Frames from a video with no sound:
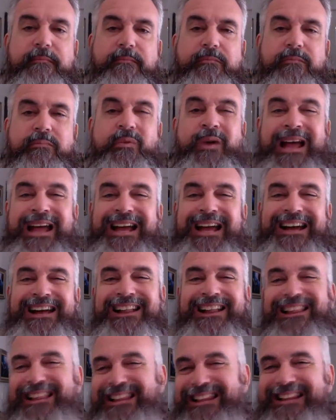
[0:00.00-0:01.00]

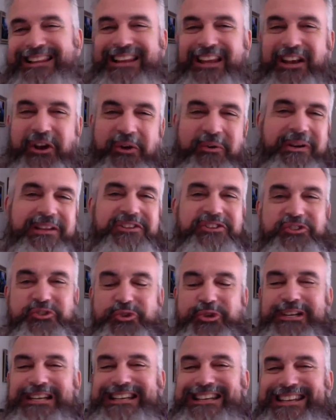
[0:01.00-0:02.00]
Well, you know, it's
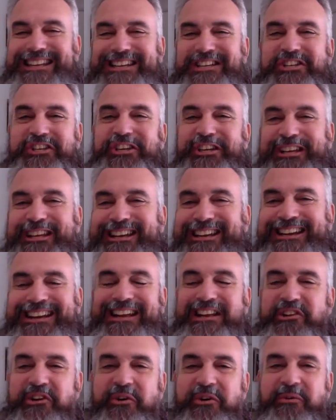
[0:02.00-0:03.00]
tradition and I
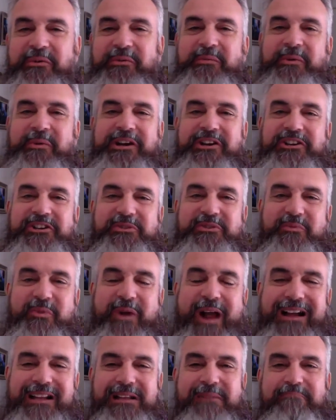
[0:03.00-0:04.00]
don't want to just
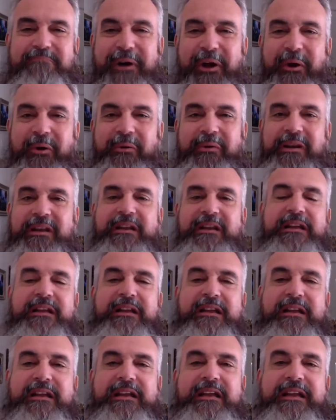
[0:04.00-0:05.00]
rock the boat.
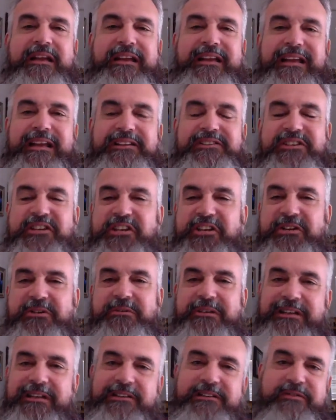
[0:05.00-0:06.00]
It's
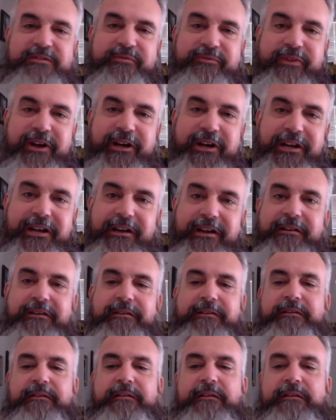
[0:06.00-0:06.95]
cute, it's fun.